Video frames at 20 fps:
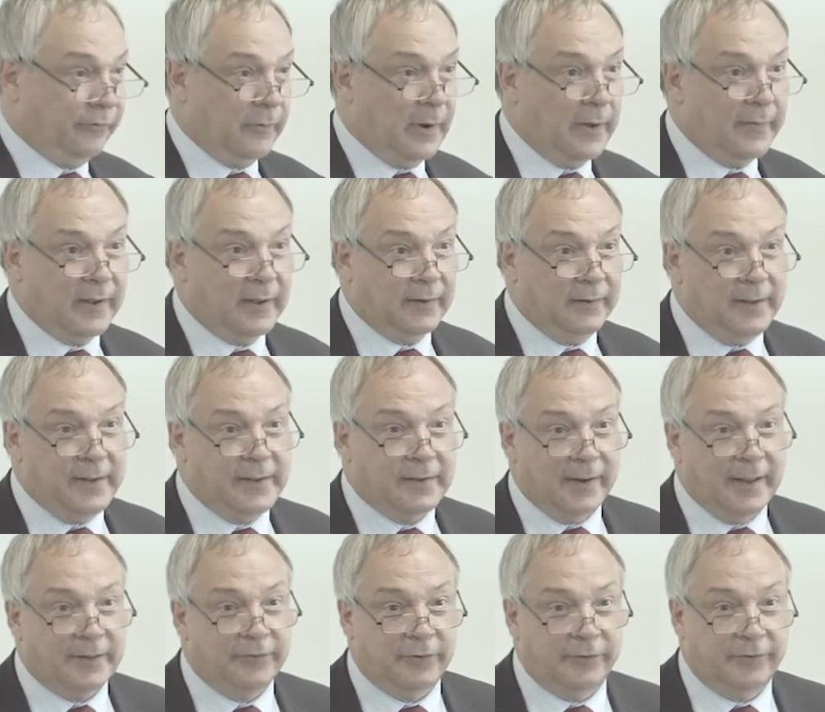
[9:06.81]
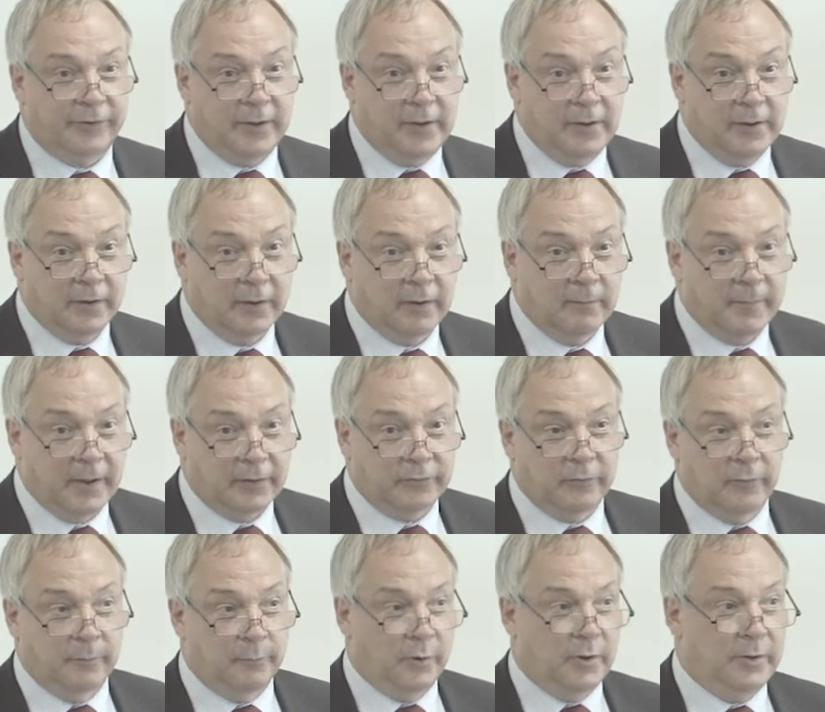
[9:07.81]
So are they a legal entity? Going back
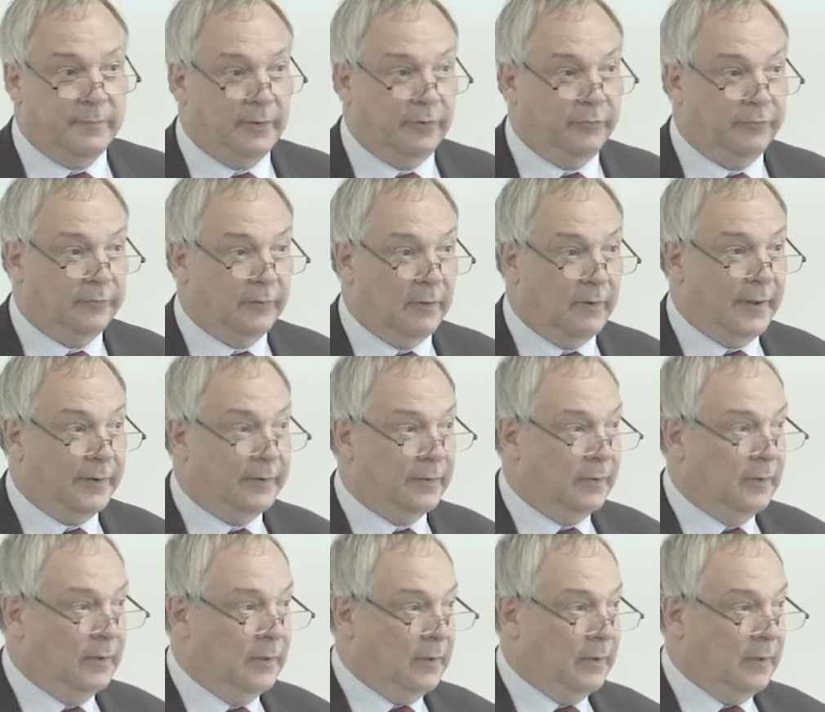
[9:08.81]
to a previous slide.